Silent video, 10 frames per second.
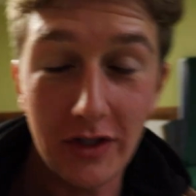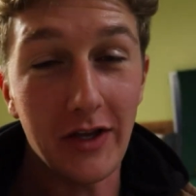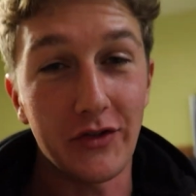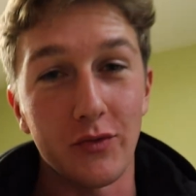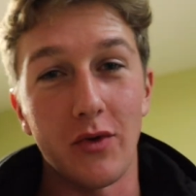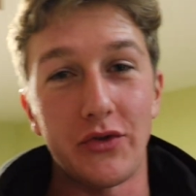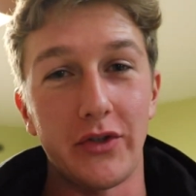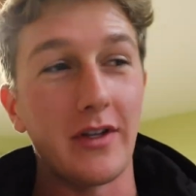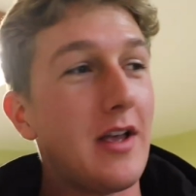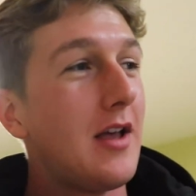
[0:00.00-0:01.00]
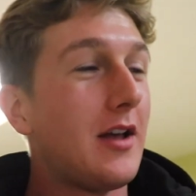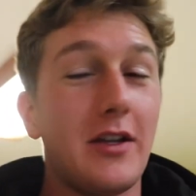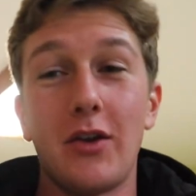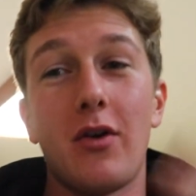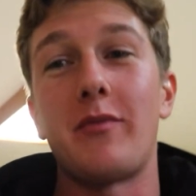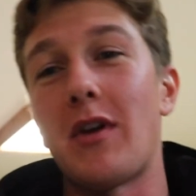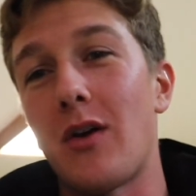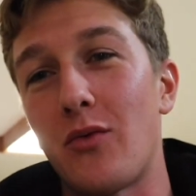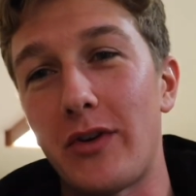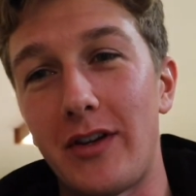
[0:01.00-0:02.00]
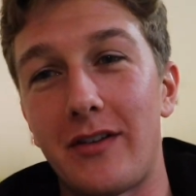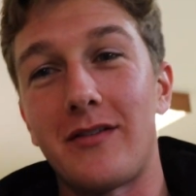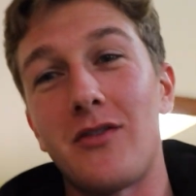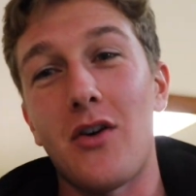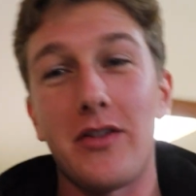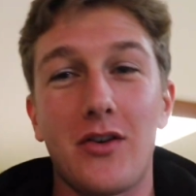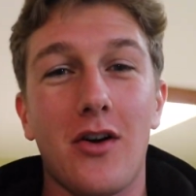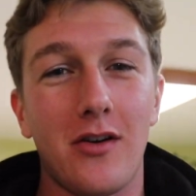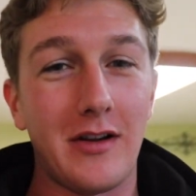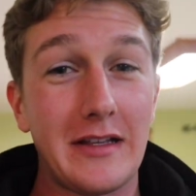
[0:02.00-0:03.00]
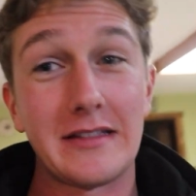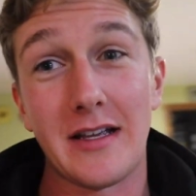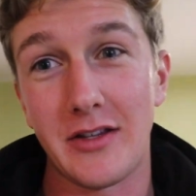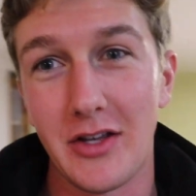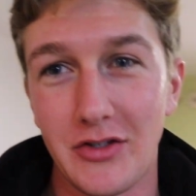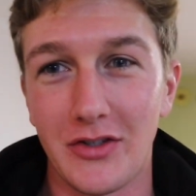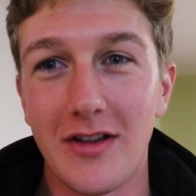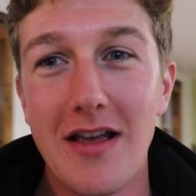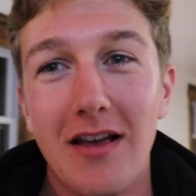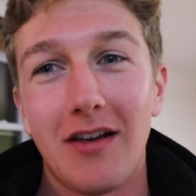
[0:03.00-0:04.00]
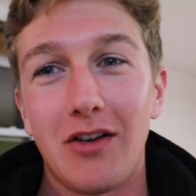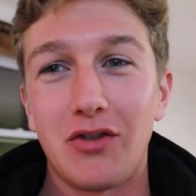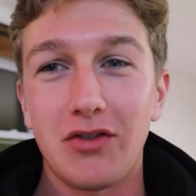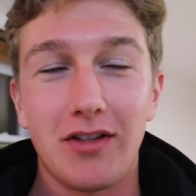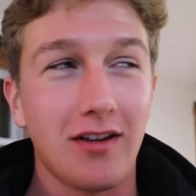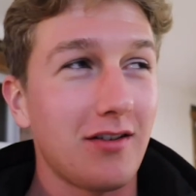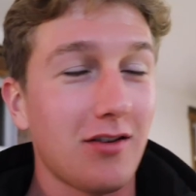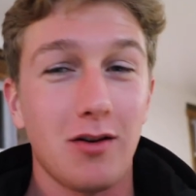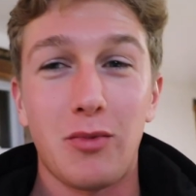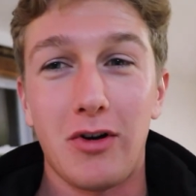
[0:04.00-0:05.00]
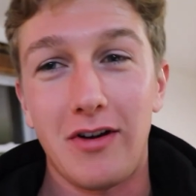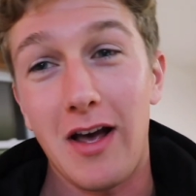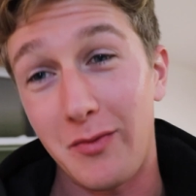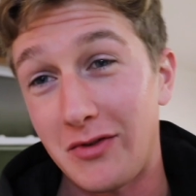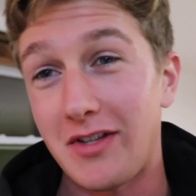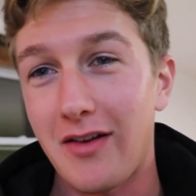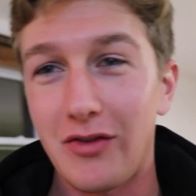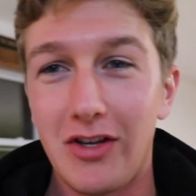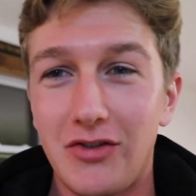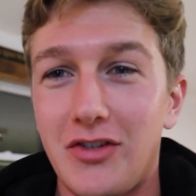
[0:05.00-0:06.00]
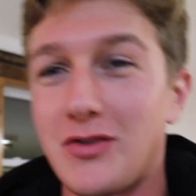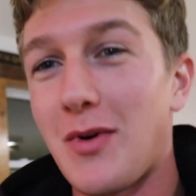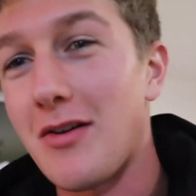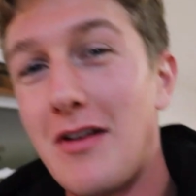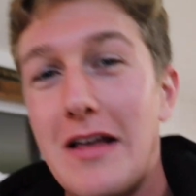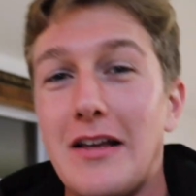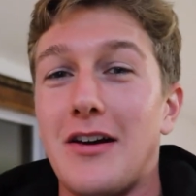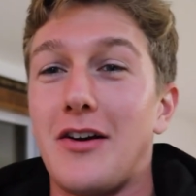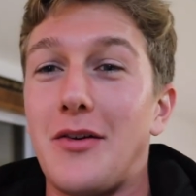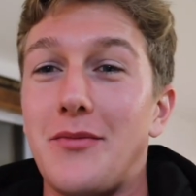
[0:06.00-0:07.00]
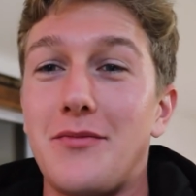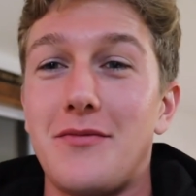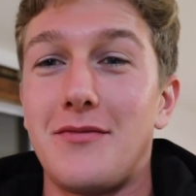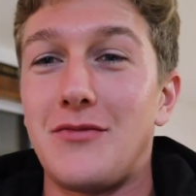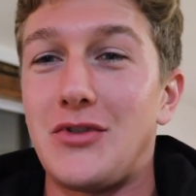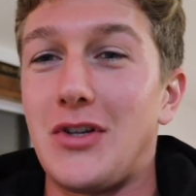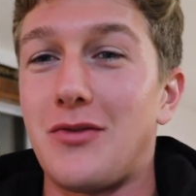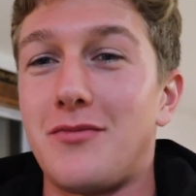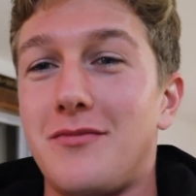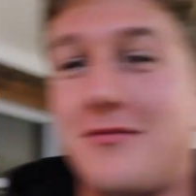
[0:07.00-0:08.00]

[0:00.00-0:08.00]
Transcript: in case you're wondering, no, I'm not working on the car inside the kitchen. It's just that our barn happens to have a kitchen as well. So